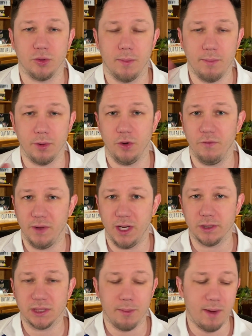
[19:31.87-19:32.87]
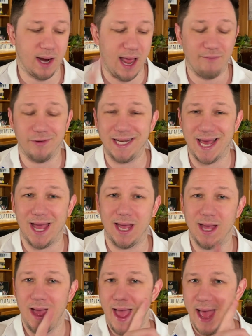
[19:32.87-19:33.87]
Remember, new videos come out every
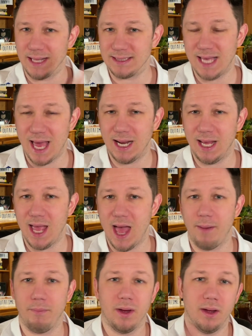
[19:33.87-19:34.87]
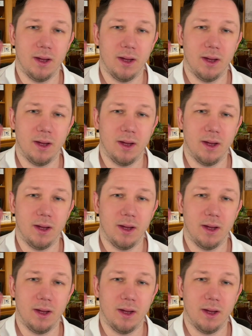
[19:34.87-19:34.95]
day at 10 a.m.,